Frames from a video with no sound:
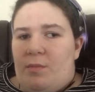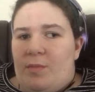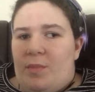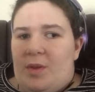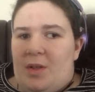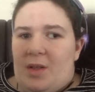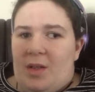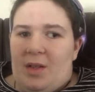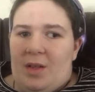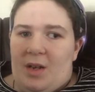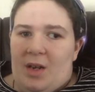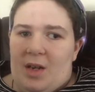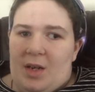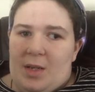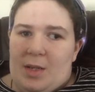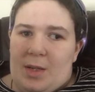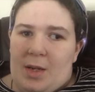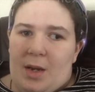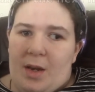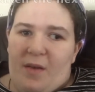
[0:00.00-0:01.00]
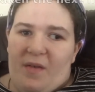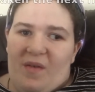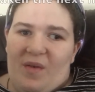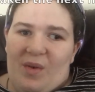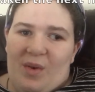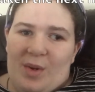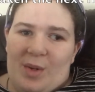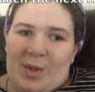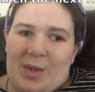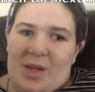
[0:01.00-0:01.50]
But then the next day, of
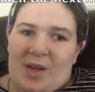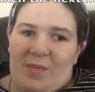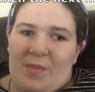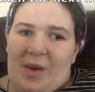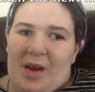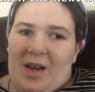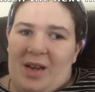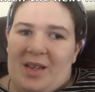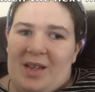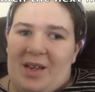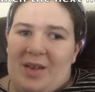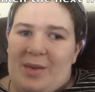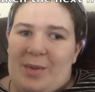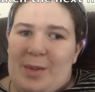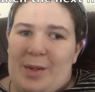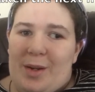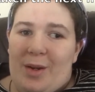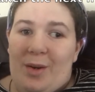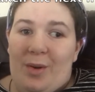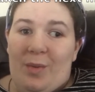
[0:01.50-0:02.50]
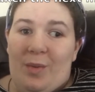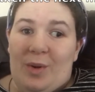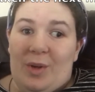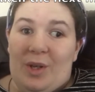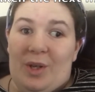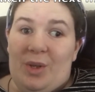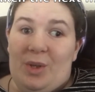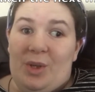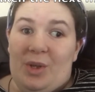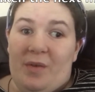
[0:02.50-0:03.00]
course, they backed out and said, oh, well,
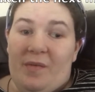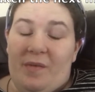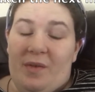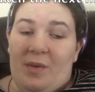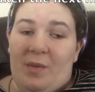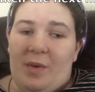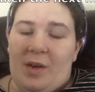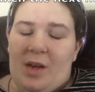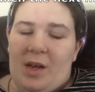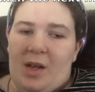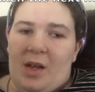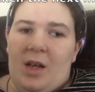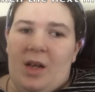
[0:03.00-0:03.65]
you drove it away.